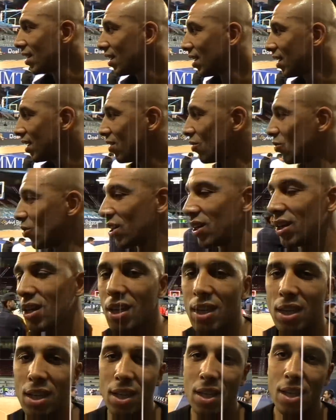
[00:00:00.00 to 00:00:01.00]
that
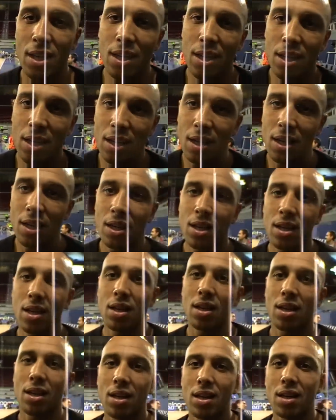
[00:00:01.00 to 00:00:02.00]
Italian national team? You
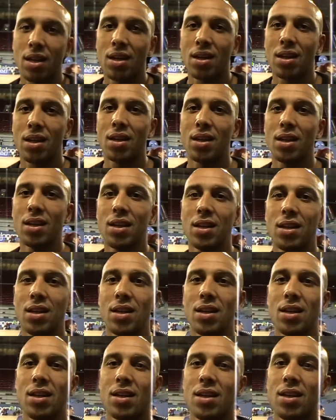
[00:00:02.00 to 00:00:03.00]
know, that one
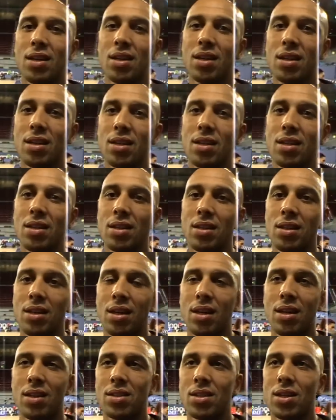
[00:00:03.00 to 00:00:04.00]
against Spain, you know, the
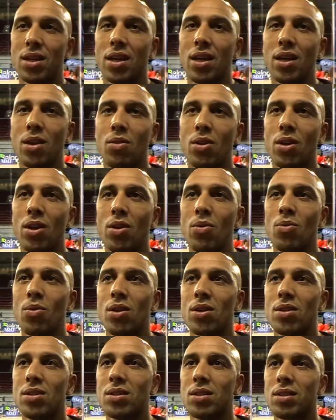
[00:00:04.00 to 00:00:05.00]
final of the
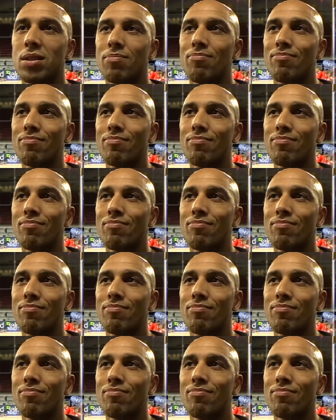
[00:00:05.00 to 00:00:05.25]
EuroBasket.